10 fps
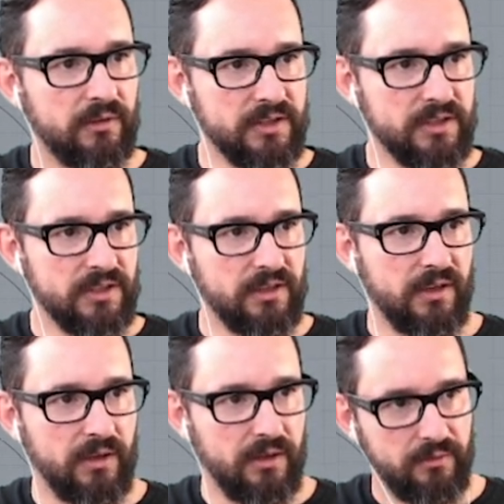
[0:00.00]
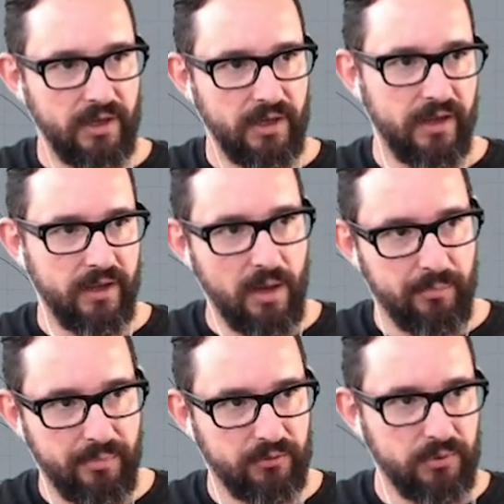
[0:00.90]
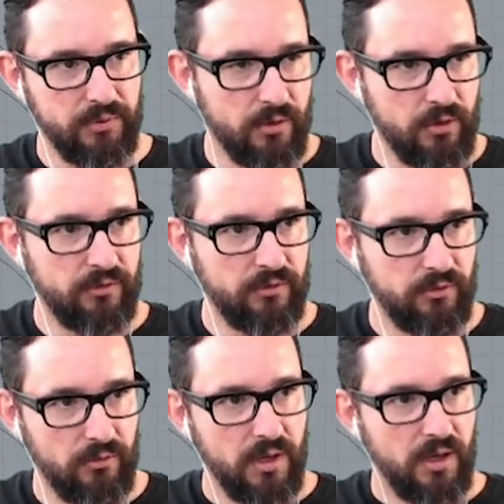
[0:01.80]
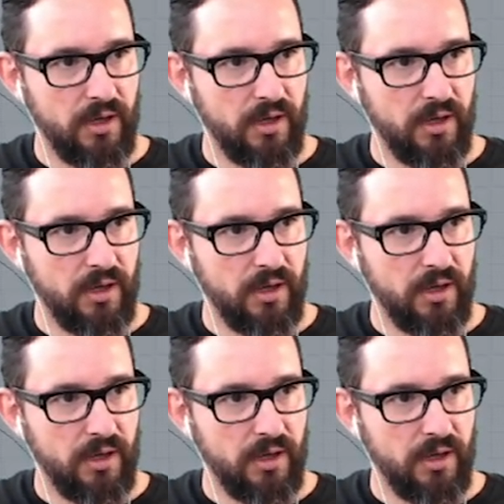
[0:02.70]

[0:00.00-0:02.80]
doesn't add up, but we are going to